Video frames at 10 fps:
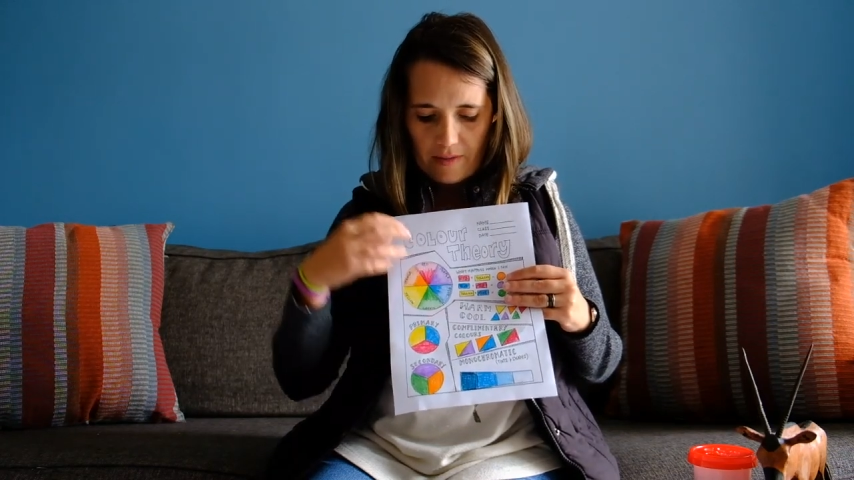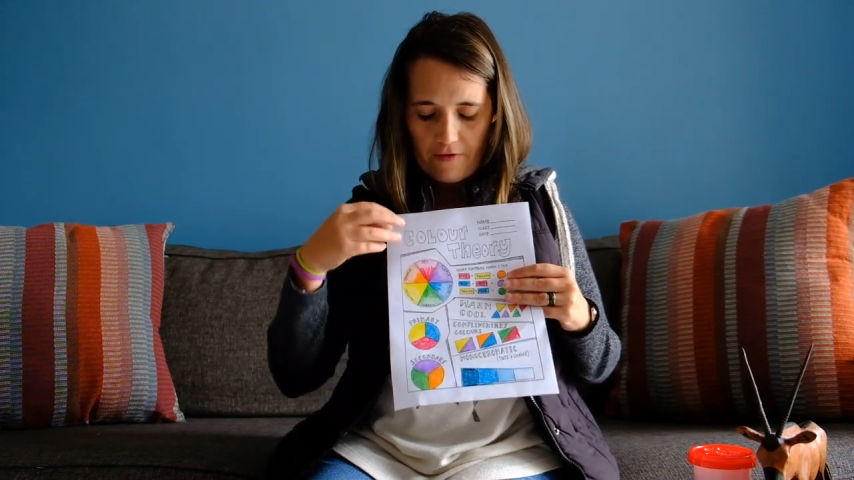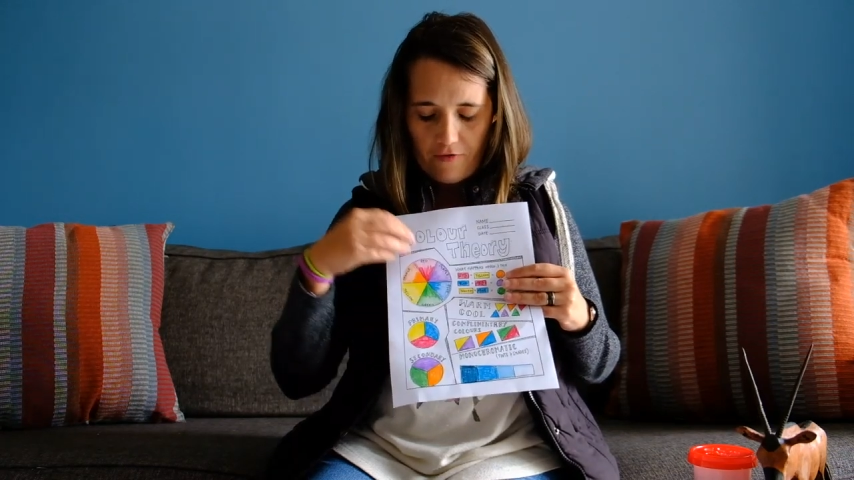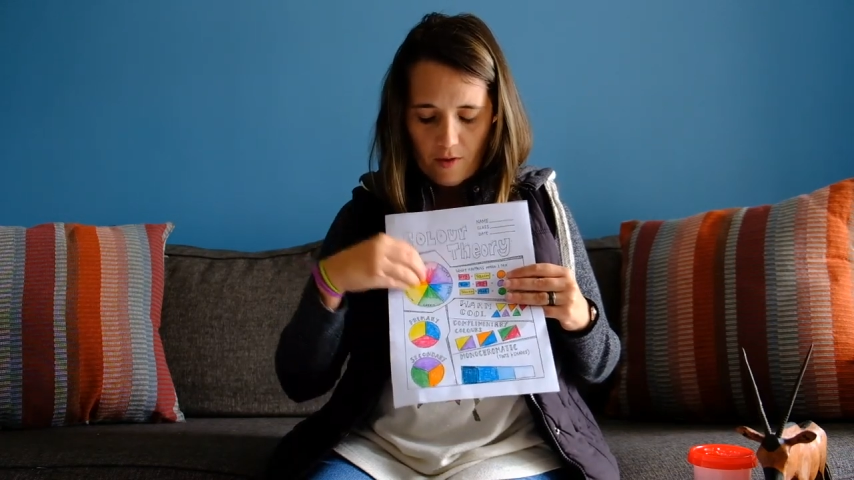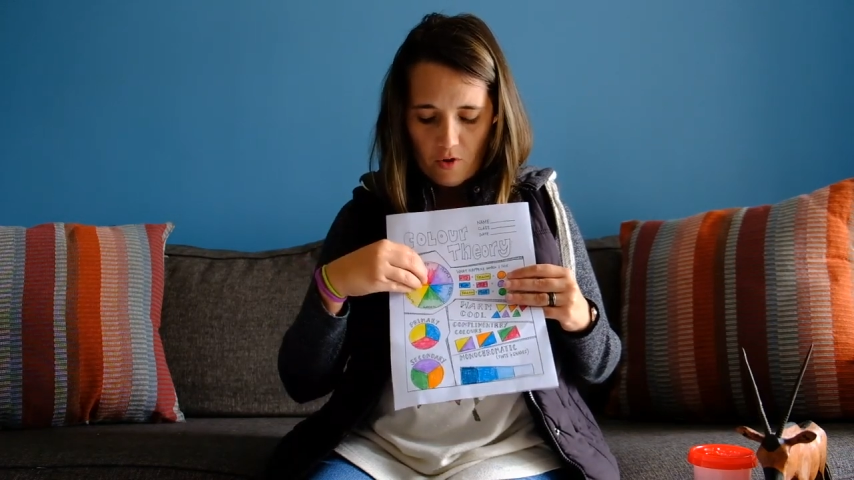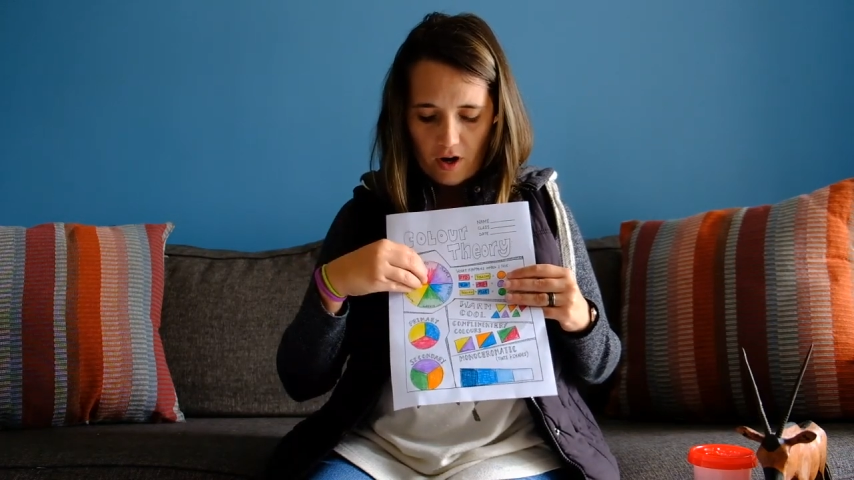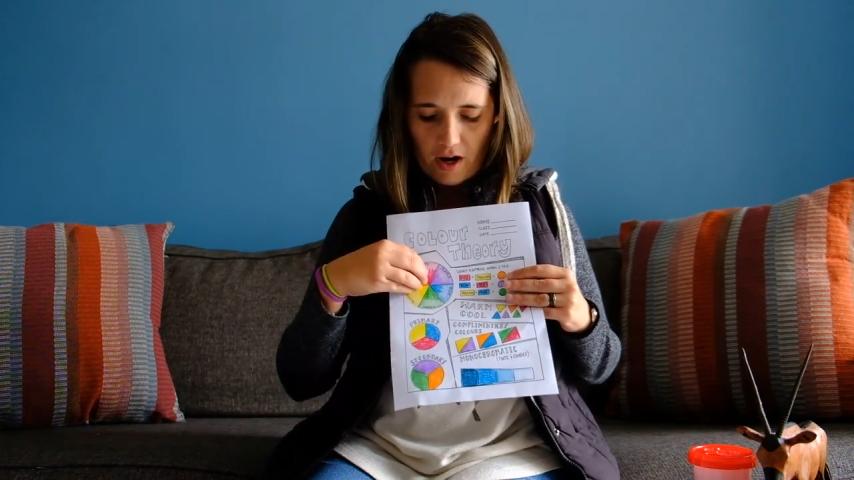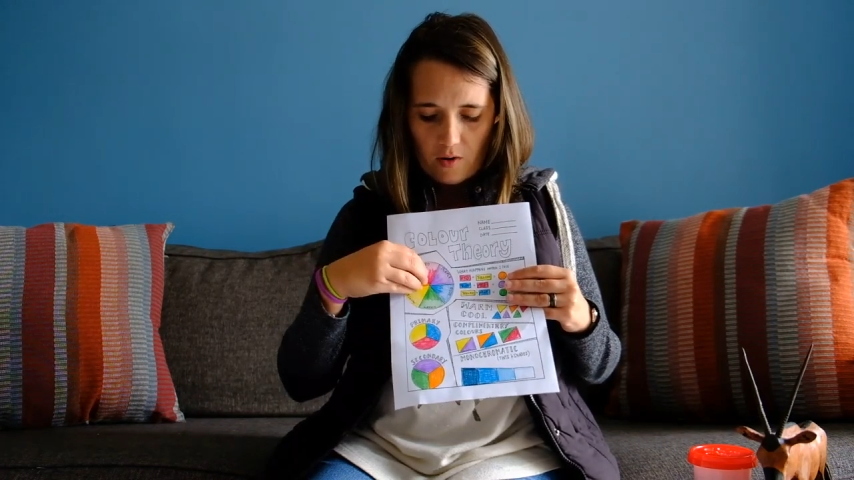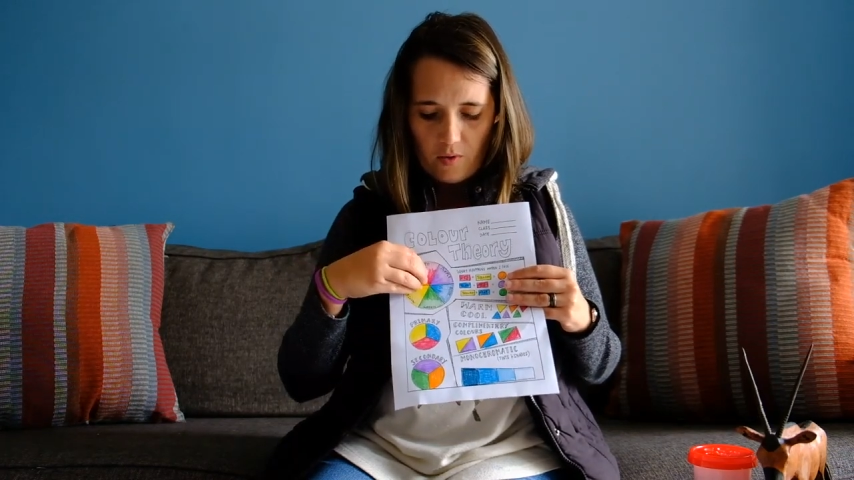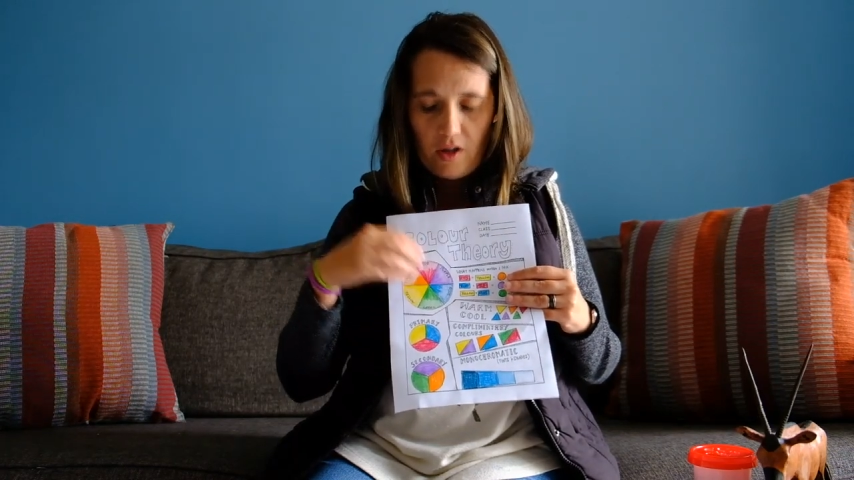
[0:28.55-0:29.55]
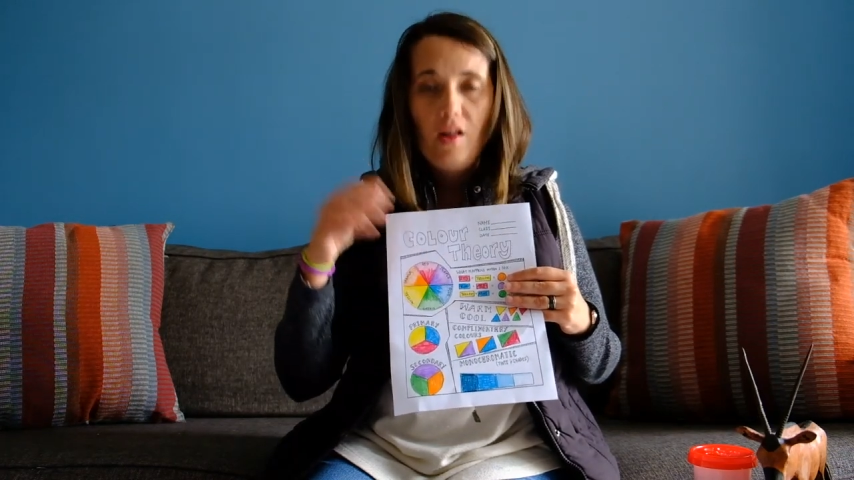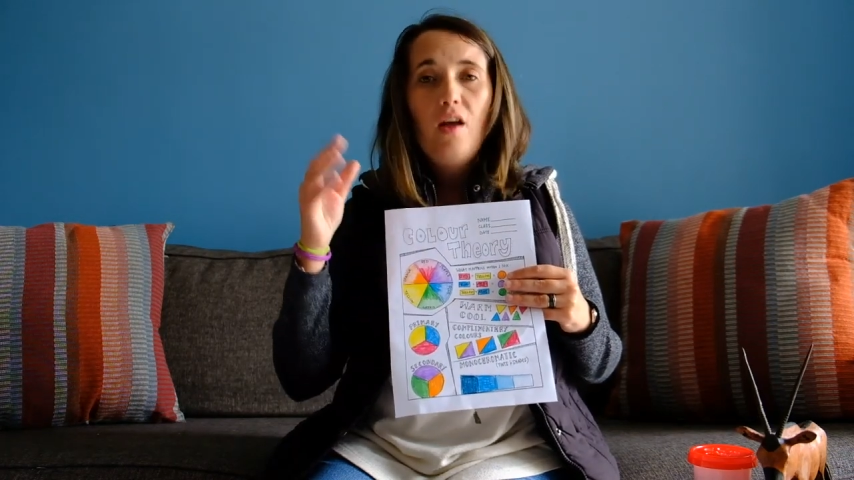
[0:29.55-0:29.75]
Now from your color wheel,